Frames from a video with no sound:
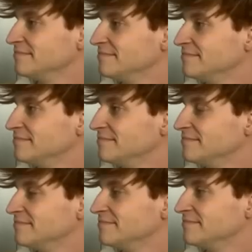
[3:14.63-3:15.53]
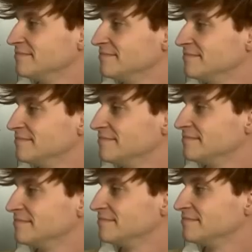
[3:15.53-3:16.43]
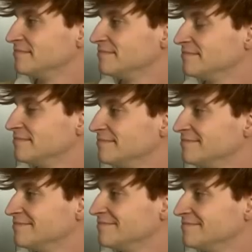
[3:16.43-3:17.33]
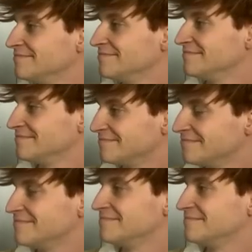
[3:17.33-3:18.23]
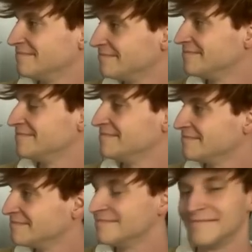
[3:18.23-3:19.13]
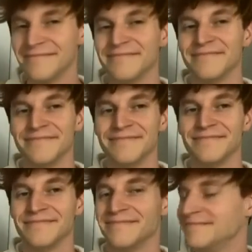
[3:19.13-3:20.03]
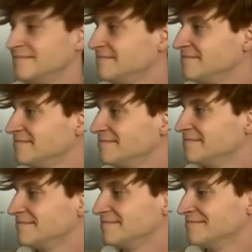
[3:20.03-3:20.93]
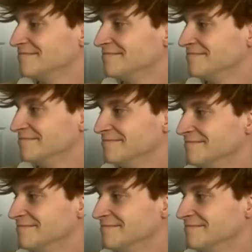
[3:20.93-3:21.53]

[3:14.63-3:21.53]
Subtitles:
(not speaking)